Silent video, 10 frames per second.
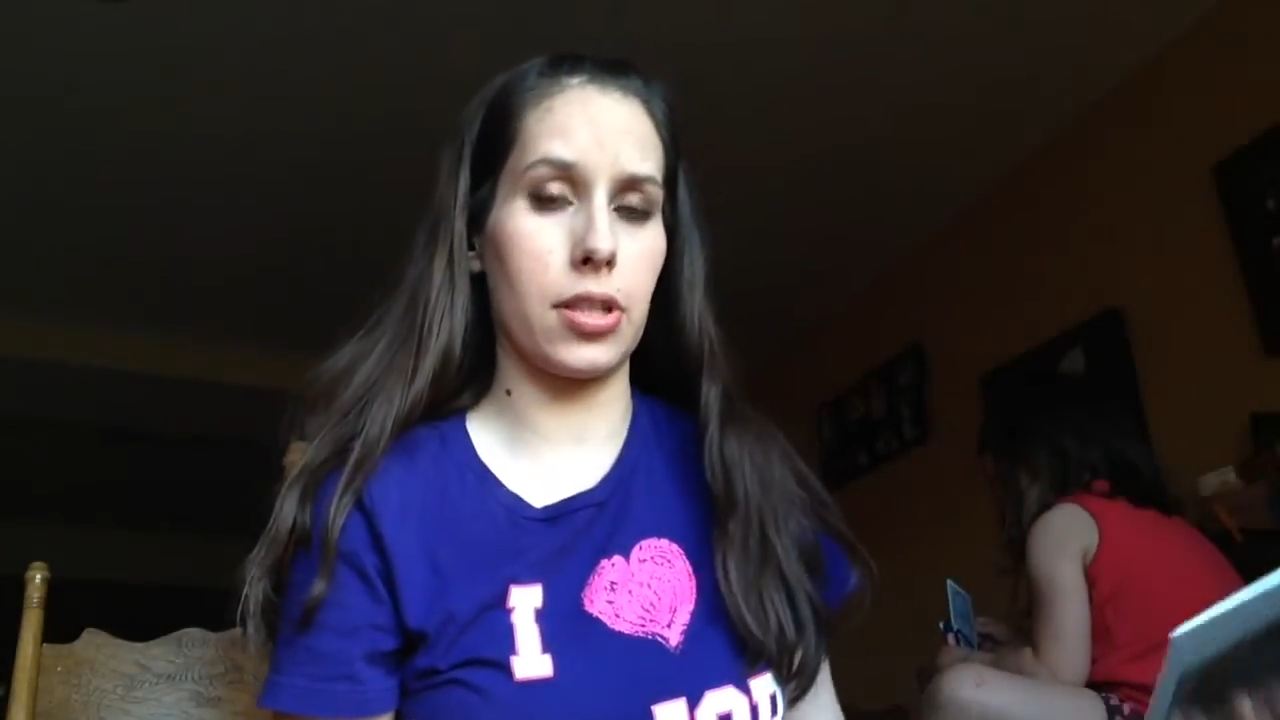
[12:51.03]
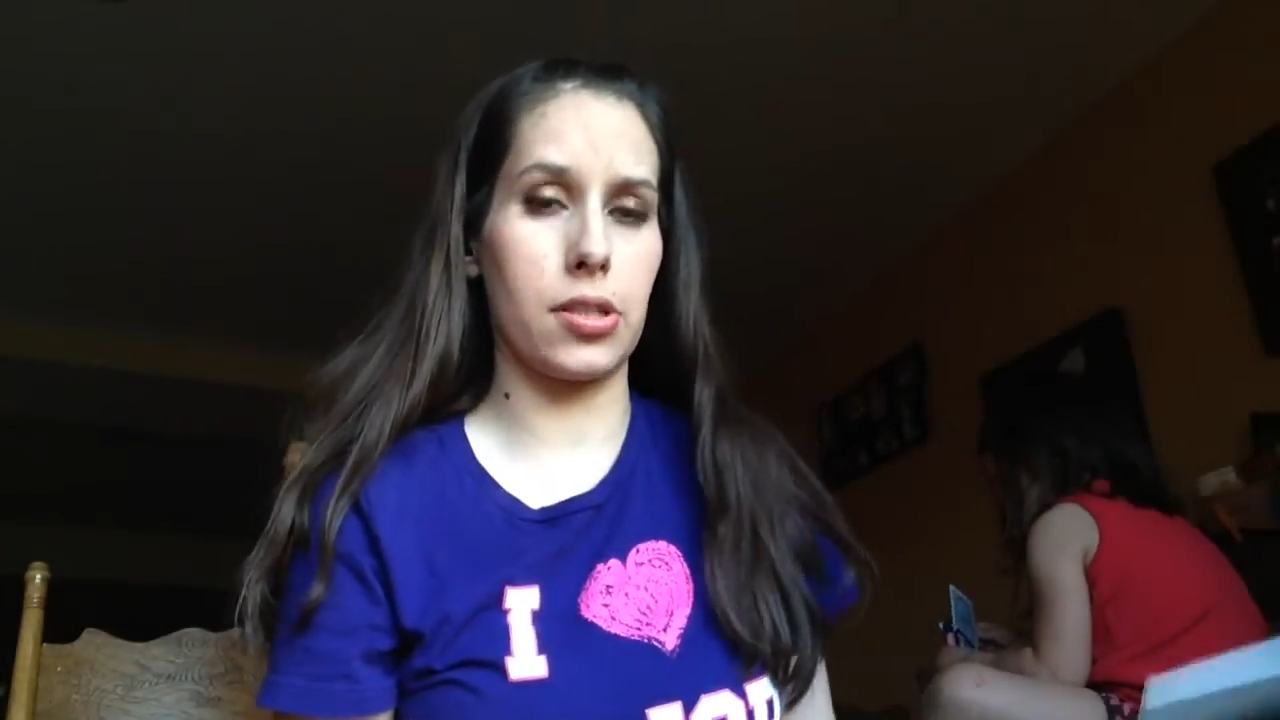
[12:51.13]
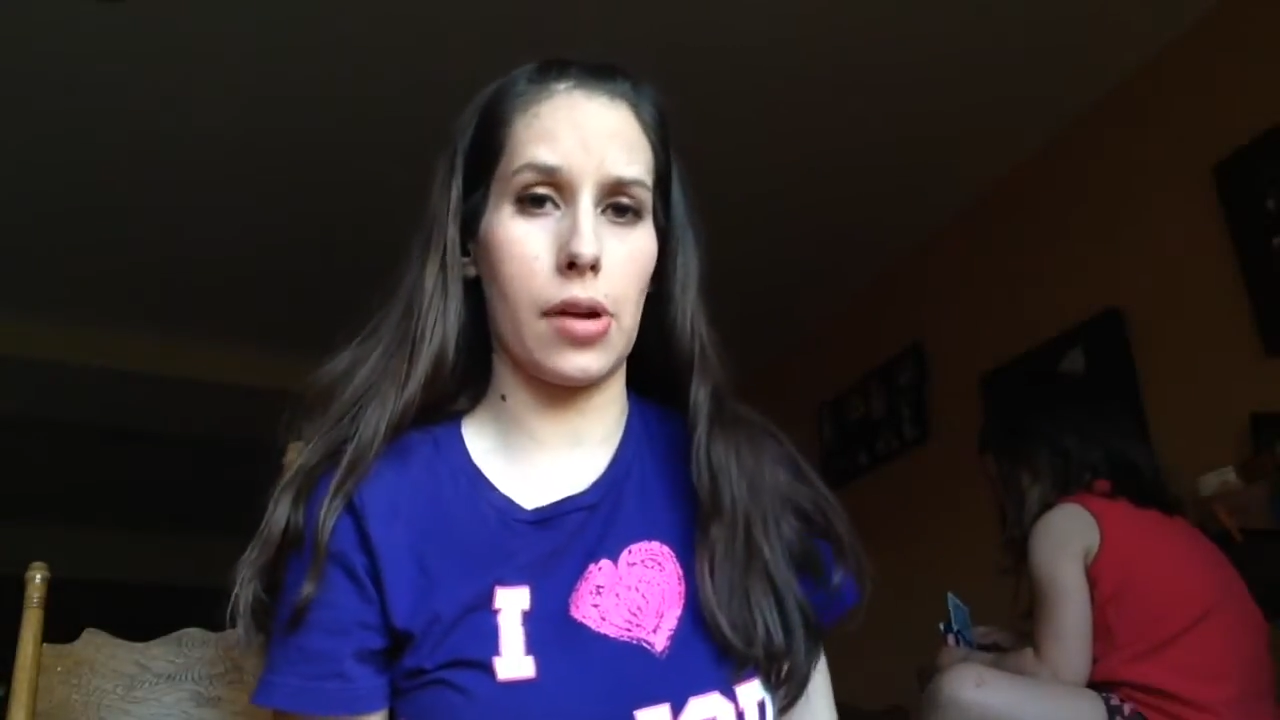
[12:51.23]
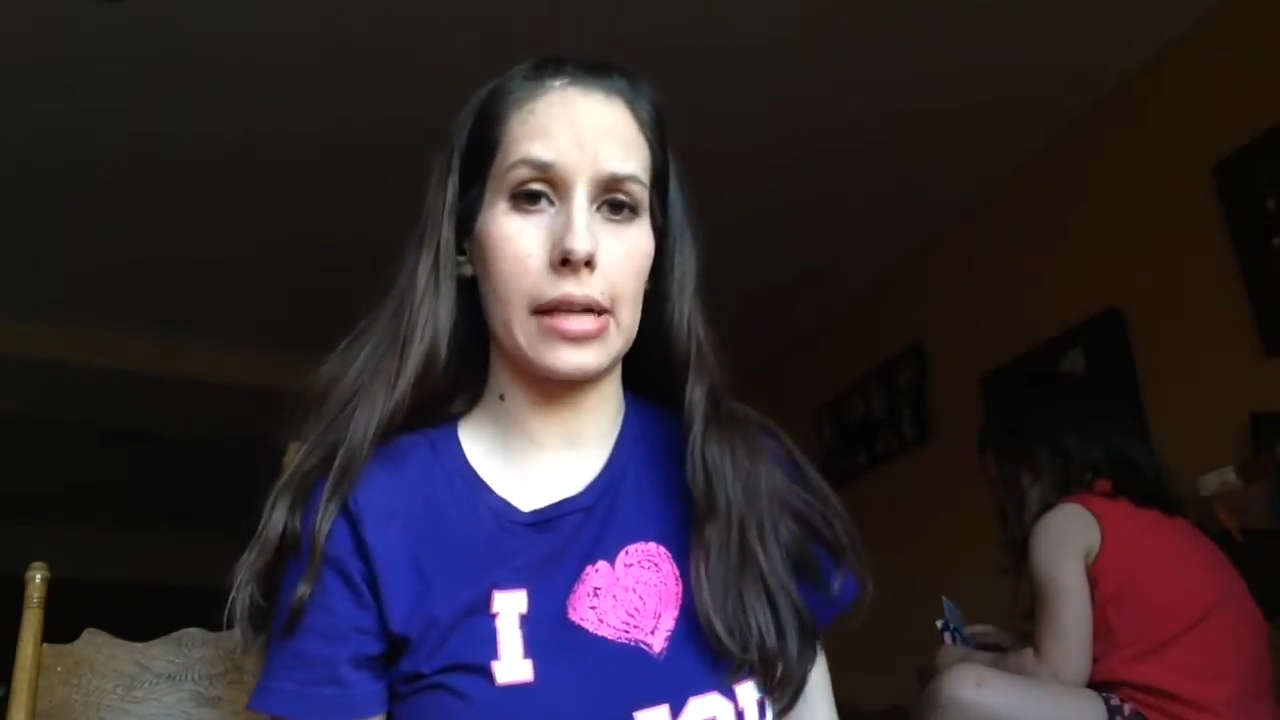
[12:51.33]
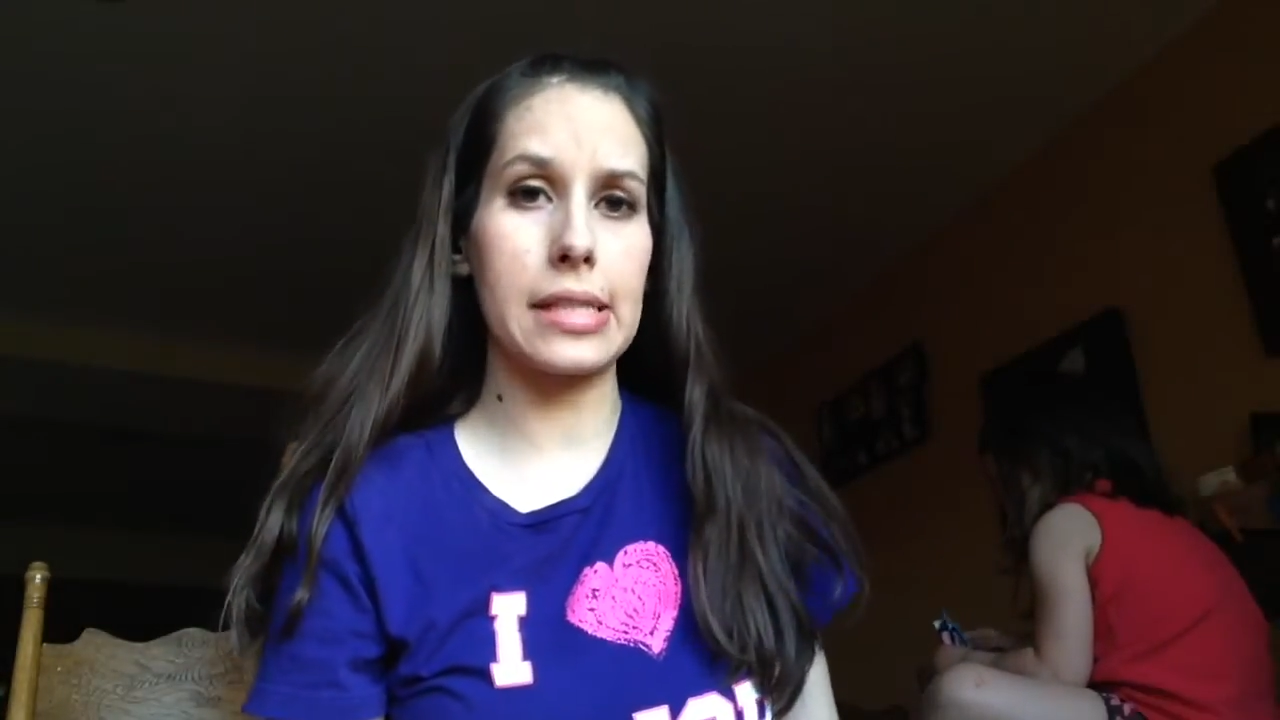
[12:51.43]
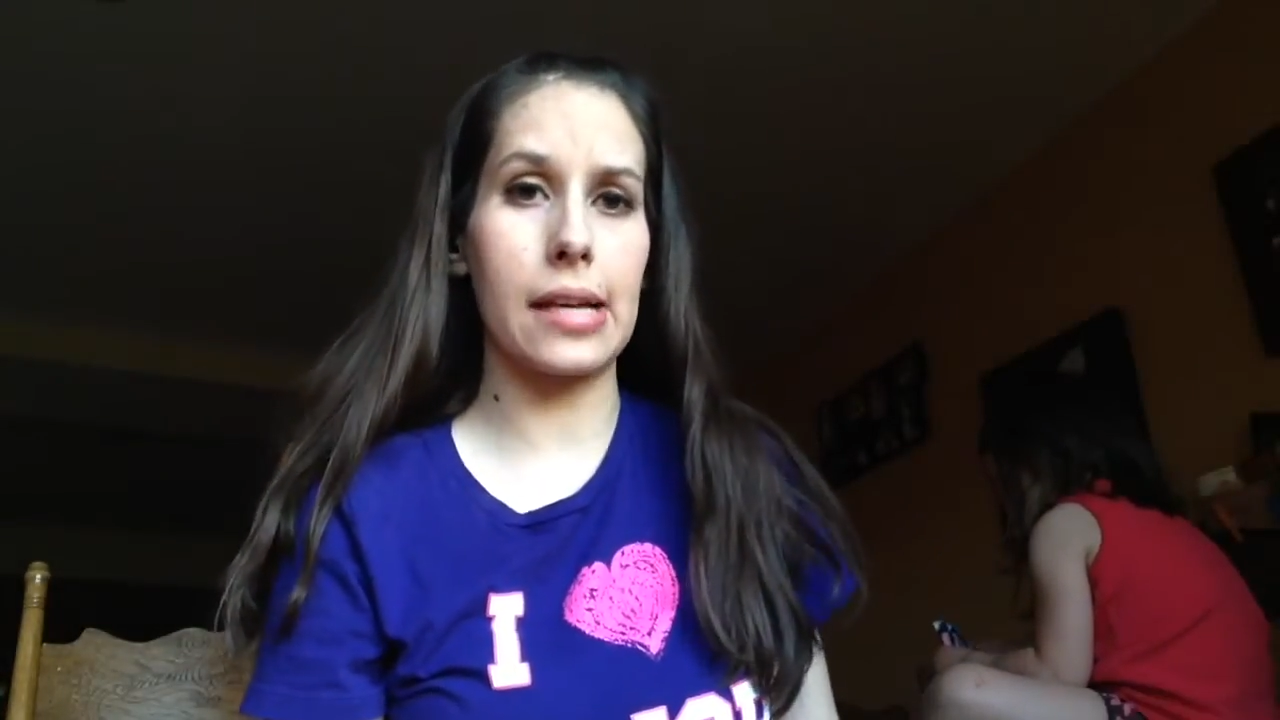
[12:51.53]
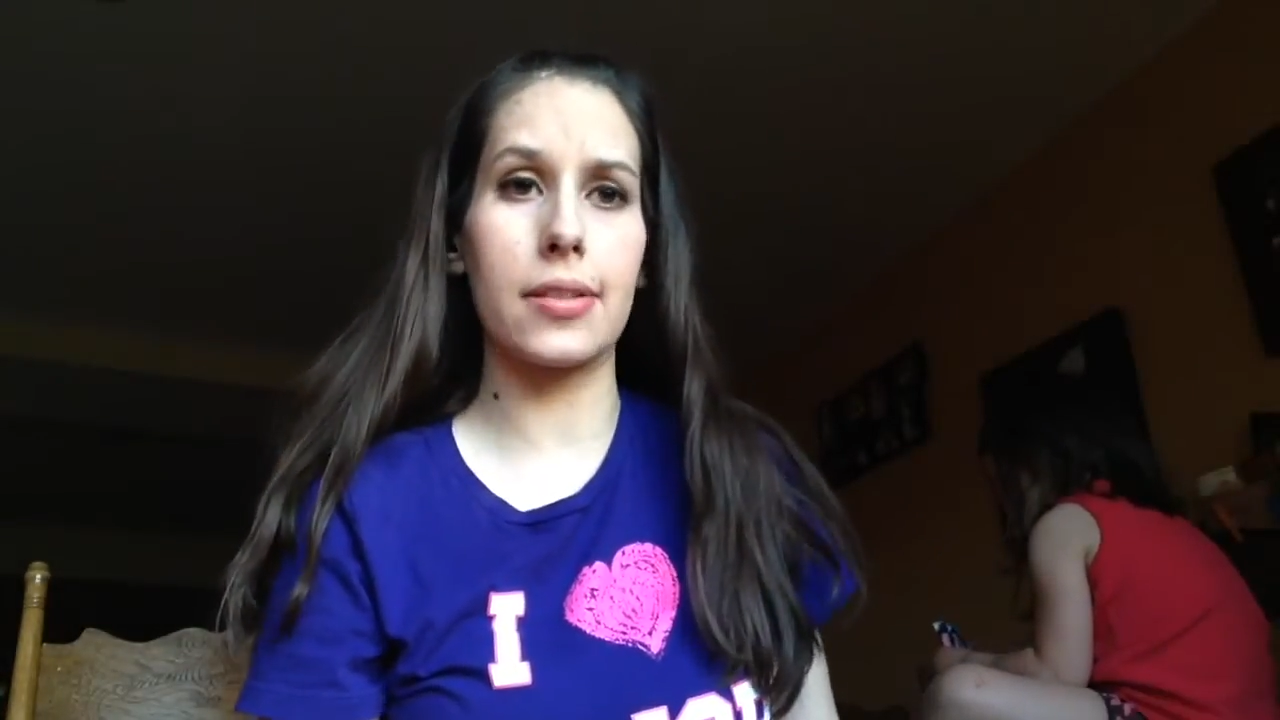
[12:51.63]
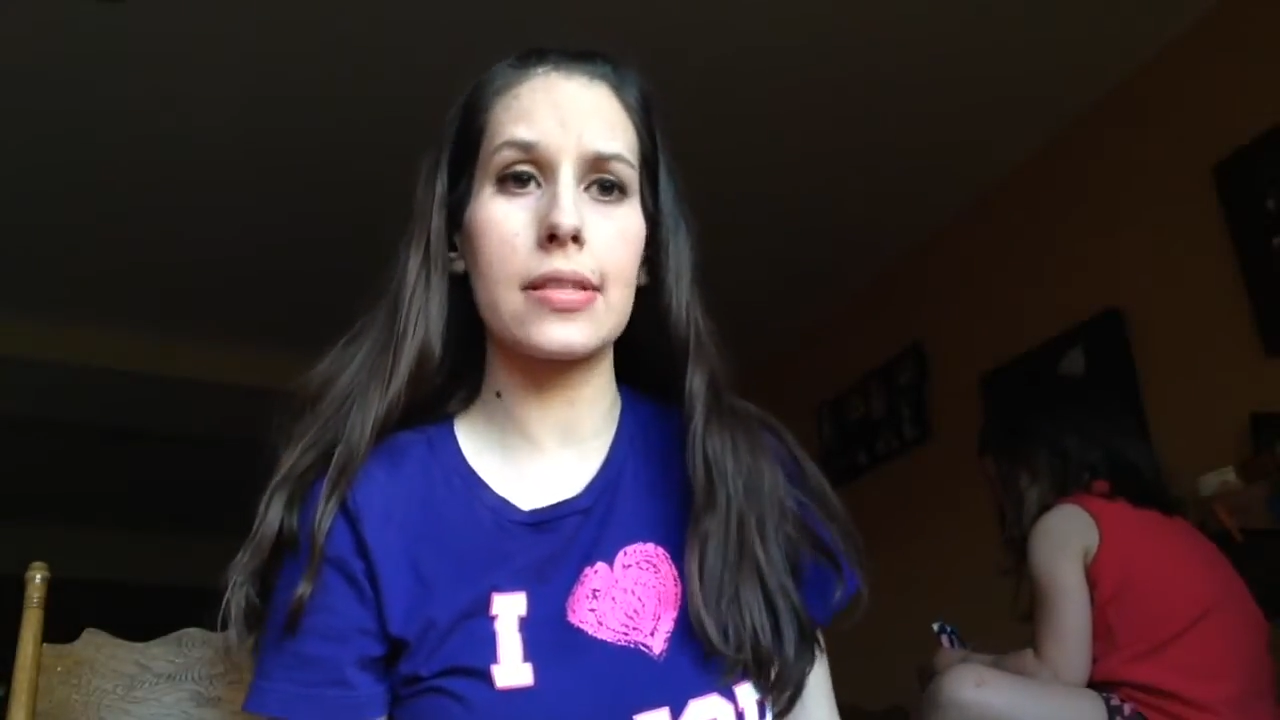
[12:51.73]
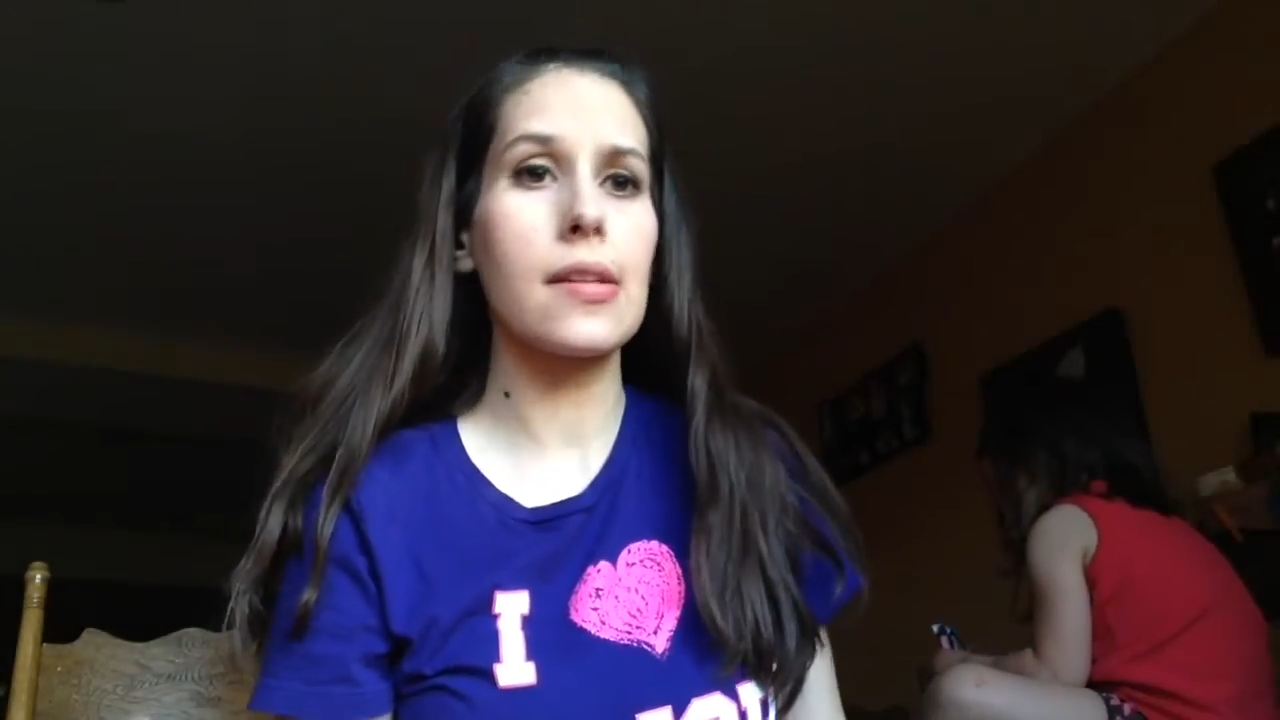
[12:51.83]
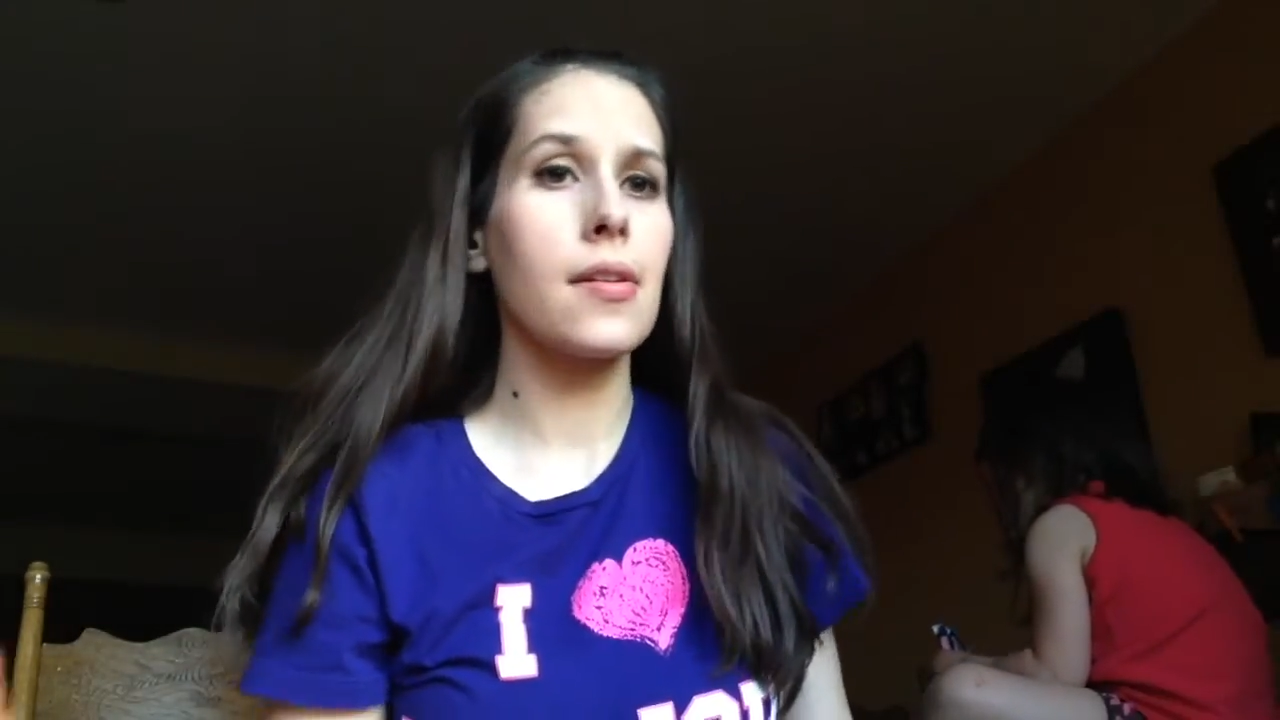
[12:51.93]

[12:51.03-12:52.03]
in direct sales